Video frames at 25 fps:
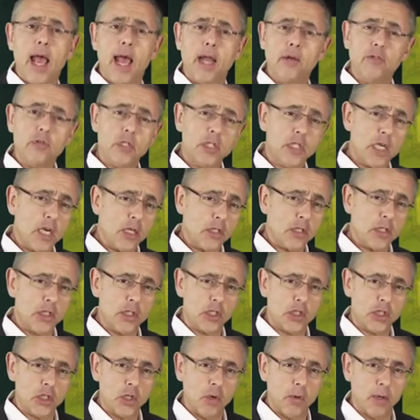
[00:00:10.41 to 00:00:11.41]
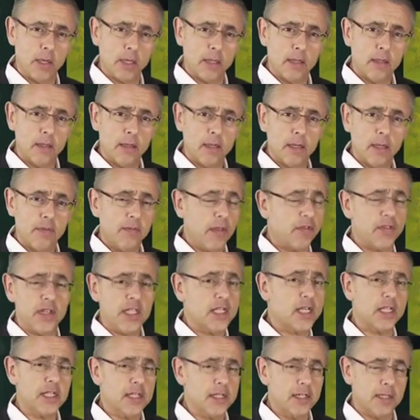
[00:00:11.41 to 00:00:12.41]
And research is showing that
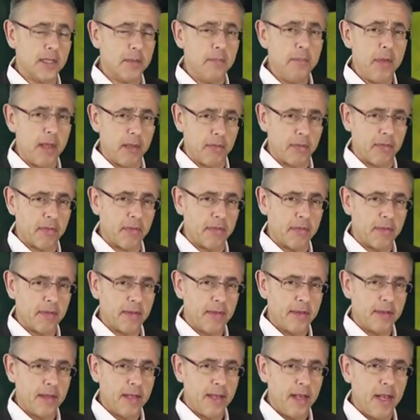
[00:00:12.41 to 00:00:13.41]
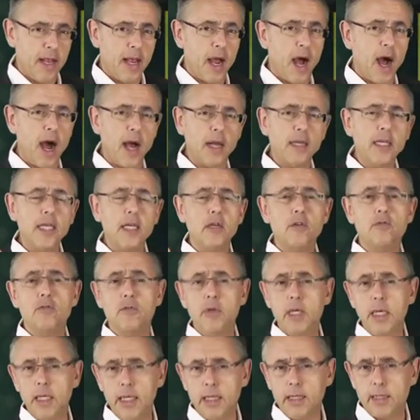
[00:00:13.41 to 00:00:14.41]
this isn't a myth. Honey
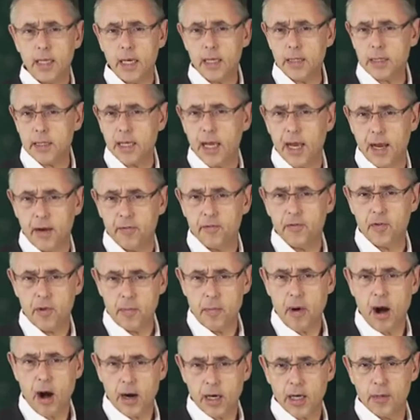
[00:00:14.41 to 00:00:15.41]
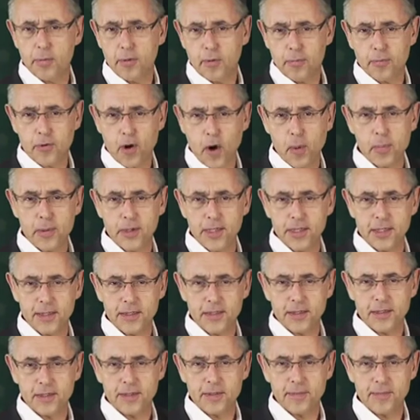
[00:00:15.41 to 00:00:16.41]
really does have remarkable
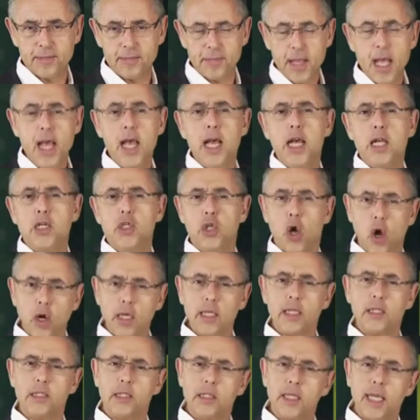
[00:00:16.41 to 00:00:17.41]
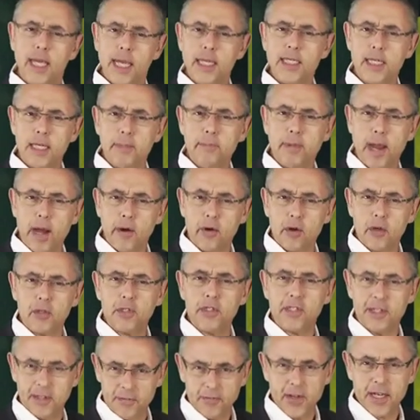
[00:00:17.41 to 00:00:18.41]
properties. Tonic's Casey
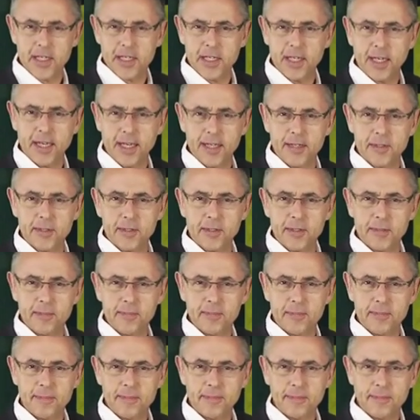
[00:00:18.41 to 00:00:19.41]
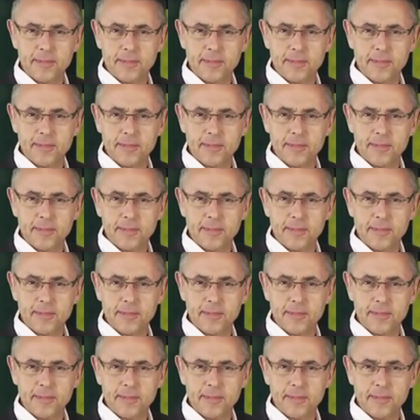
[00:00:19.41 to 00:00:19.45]
Barros investigates.